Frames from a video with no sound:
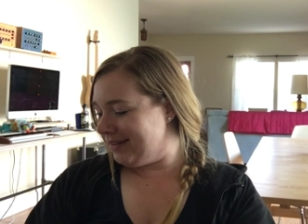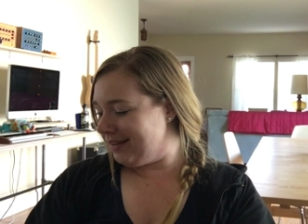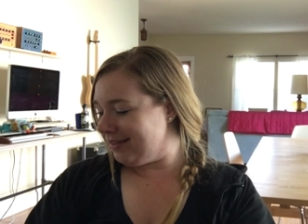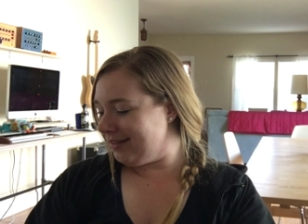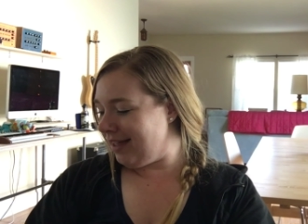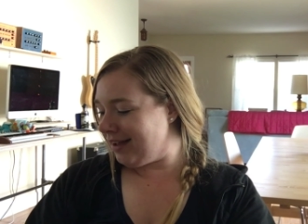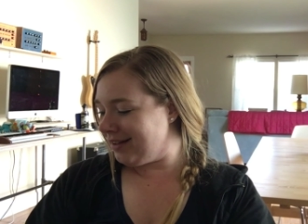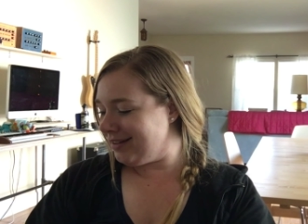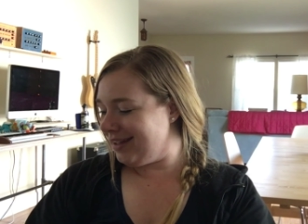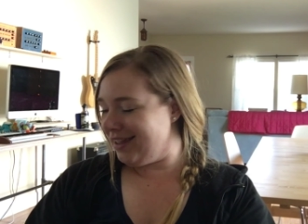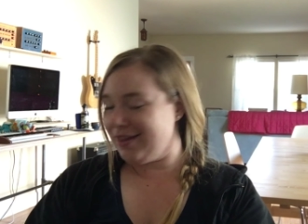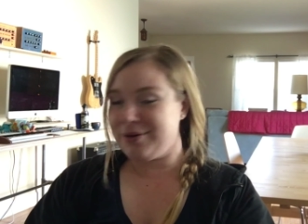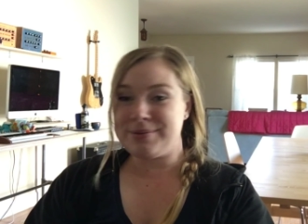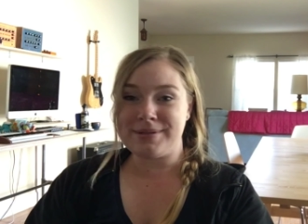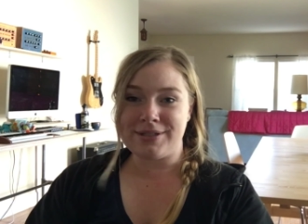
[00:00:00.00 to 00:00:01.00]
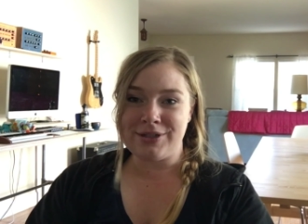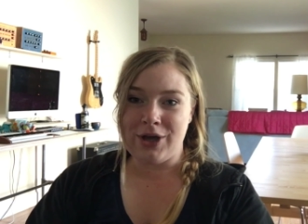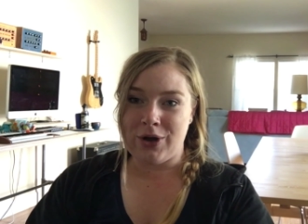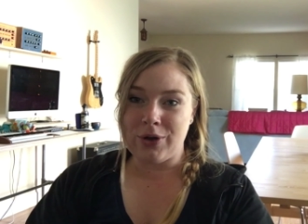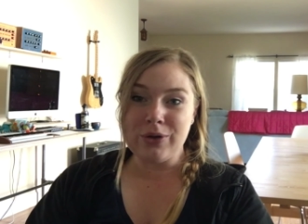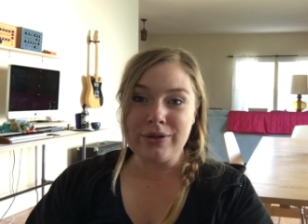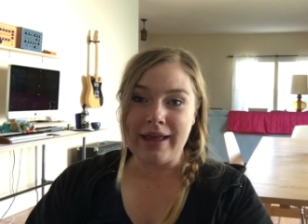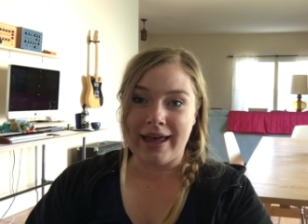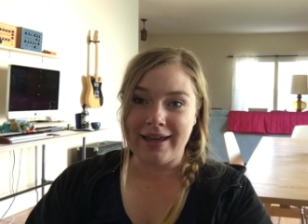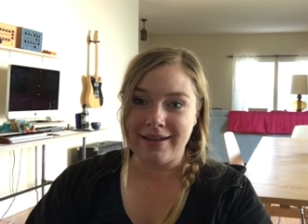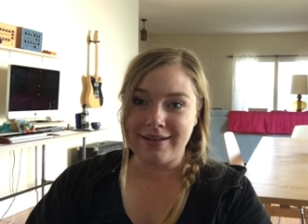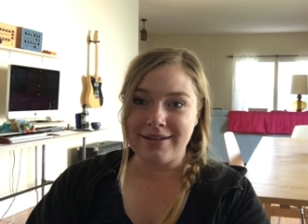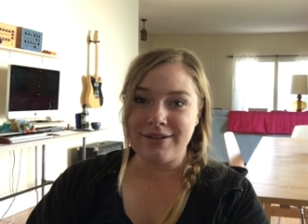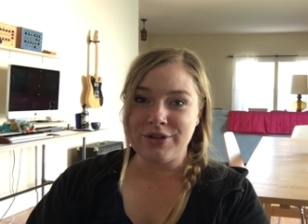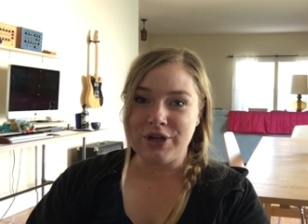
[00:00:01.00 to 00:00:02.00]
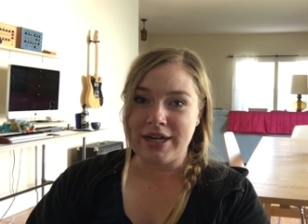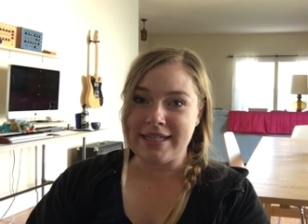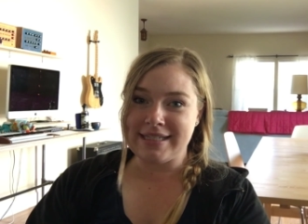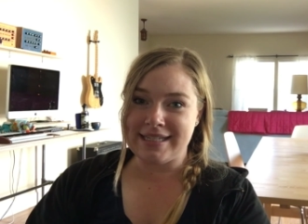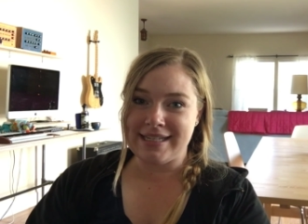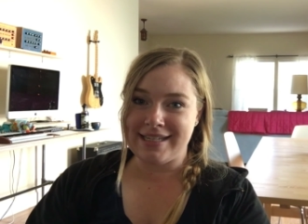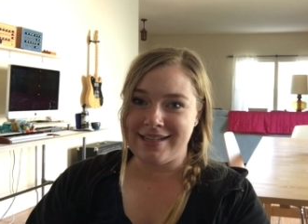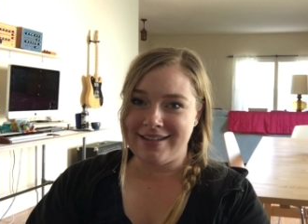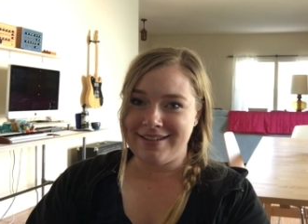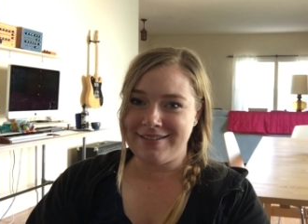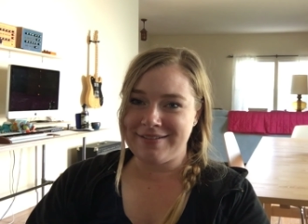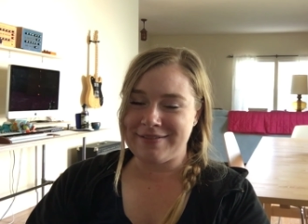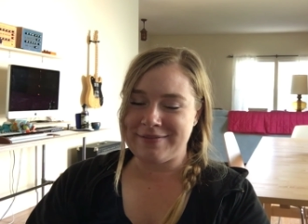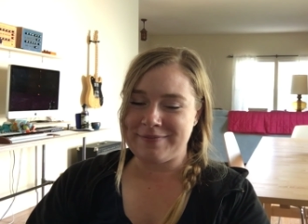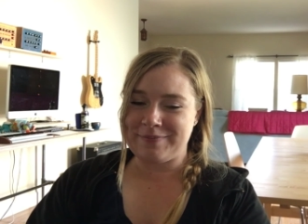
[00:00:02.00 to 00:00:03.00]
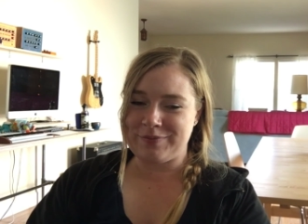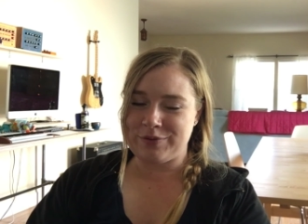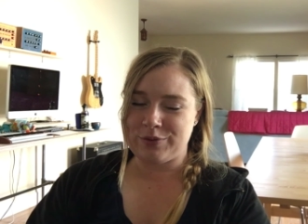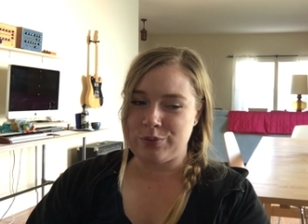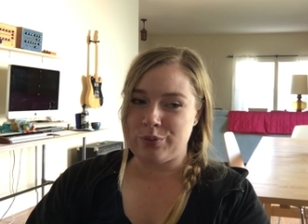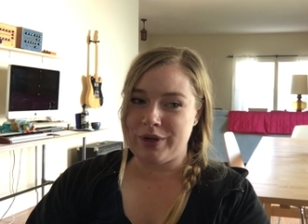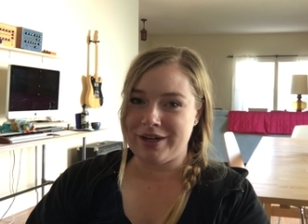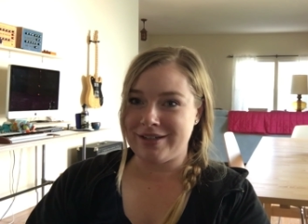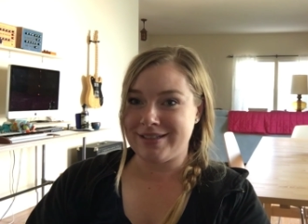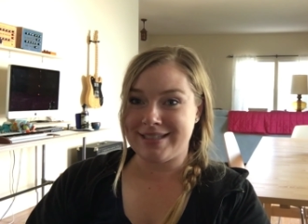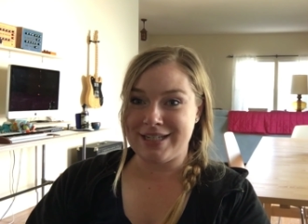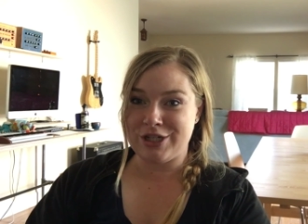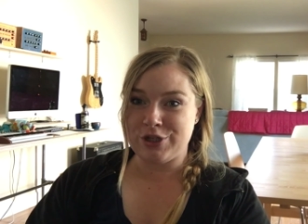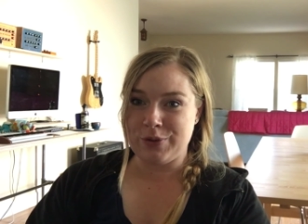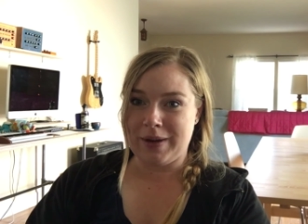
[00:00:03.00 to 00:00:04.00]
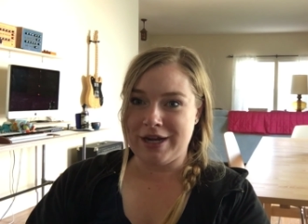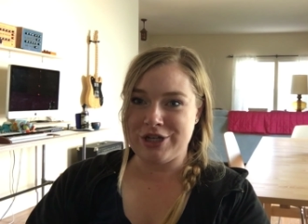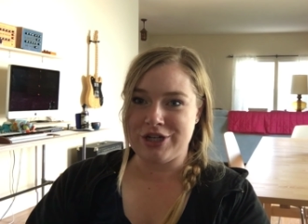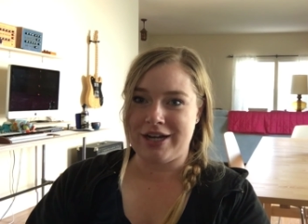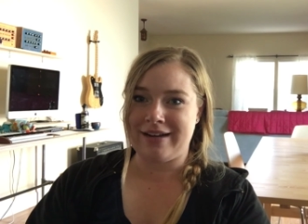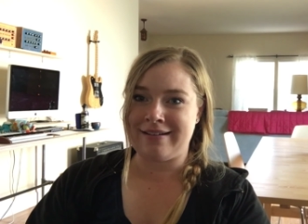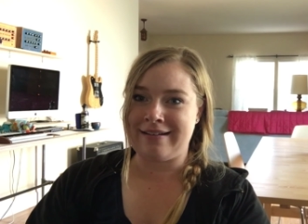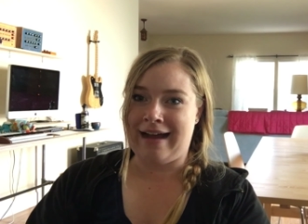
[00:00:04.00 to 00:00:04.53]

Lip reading: Luckily, there was no like crazy weird situation.